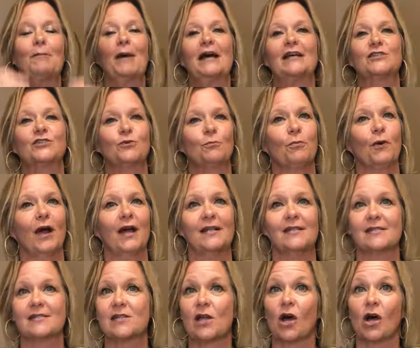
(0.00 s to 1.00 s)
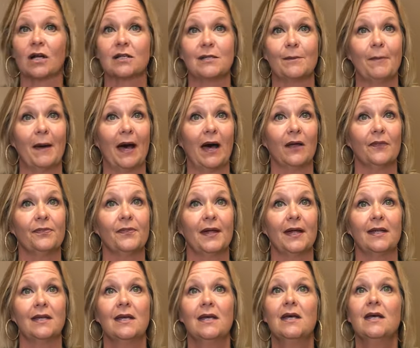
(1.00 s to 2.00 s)
Pastor Brad has talked about
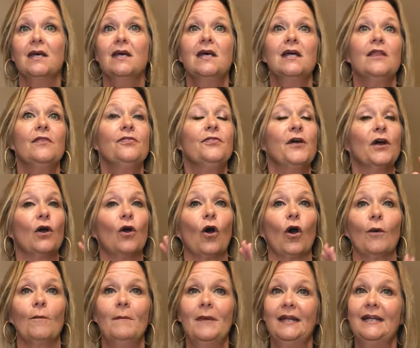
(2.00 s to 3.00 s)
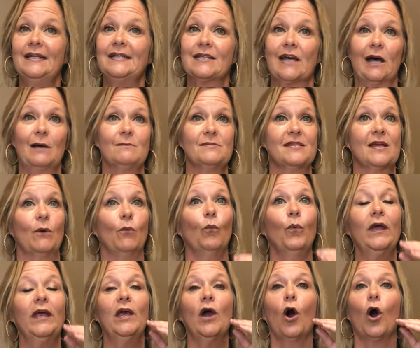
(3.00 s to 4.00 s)
that there are many times that
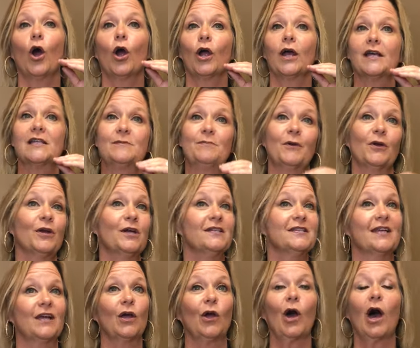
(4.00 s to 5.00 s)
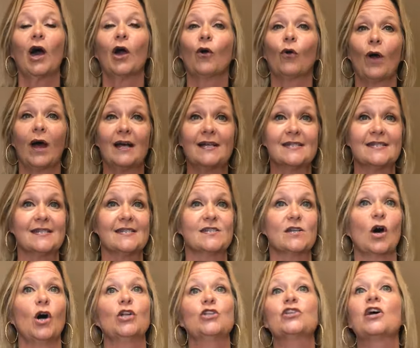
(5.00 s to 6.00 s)
we are experiencing a
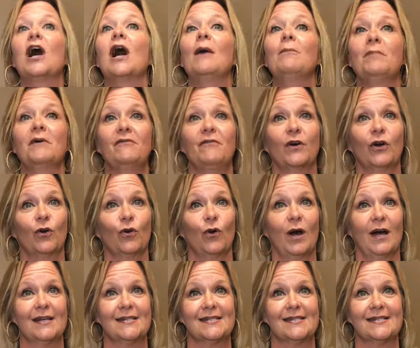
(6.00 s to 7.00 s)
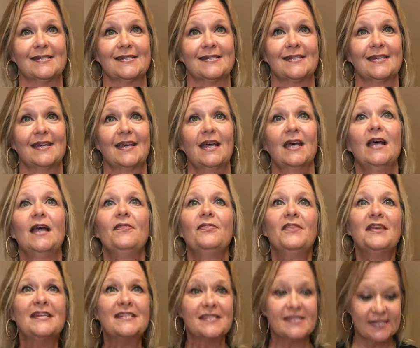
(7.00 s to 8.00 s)
crisis on top of a crisis.
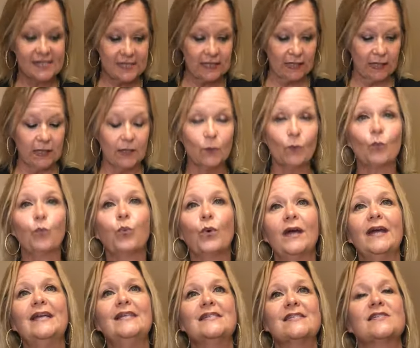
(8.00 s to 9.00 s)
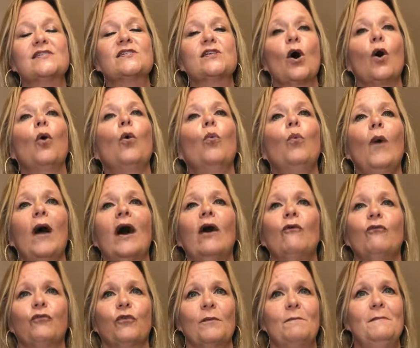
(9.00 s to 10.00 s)
This reads so
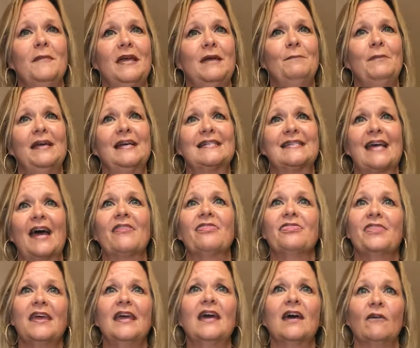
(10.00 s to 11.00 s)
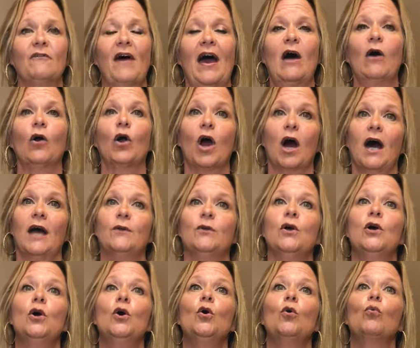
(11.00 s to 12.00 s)
well for me because I think of how God
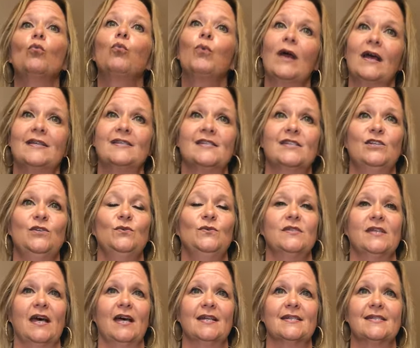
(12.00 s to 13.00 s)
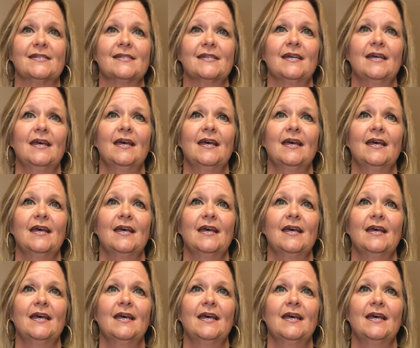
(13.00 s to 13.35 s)
rescues us.